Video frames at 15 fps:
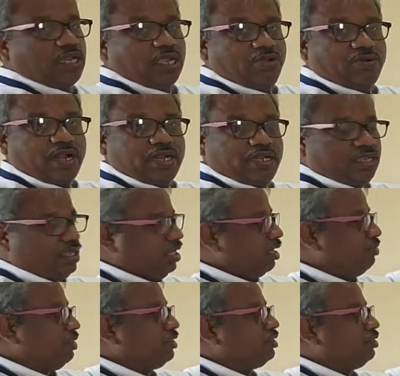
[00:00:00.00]
required
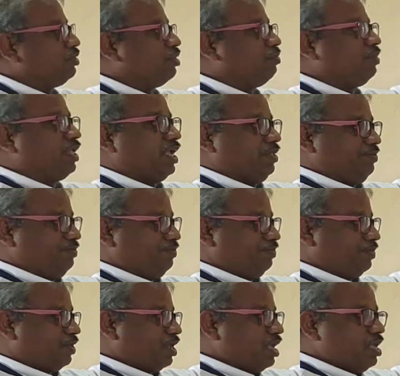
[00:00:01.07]
equations of line.
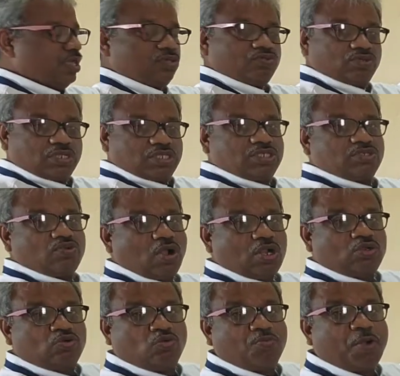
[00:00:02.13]
Okay. So this is
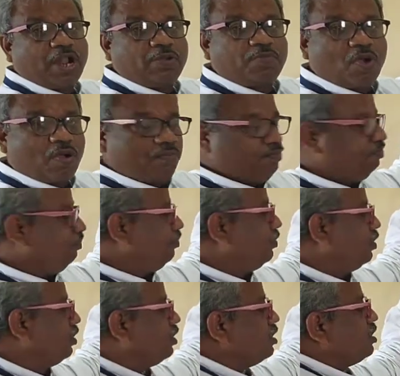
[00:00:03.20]
called 2-point form.
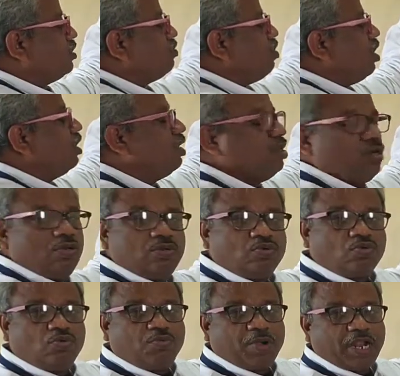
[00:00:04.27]
This is called
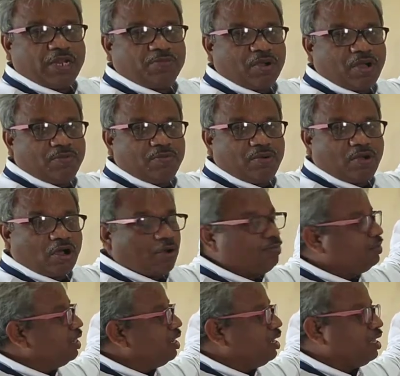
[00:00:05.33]
2-point form
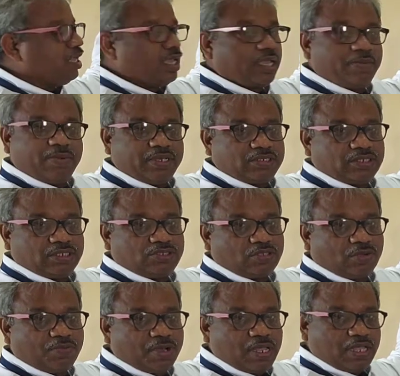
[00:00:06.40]
of the equations
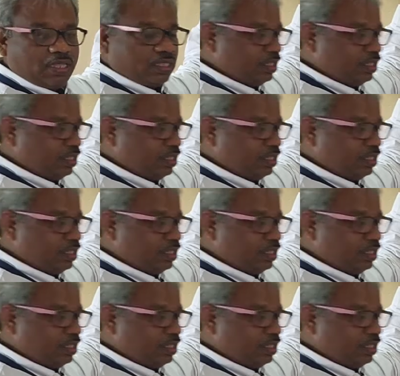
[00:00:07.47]
of a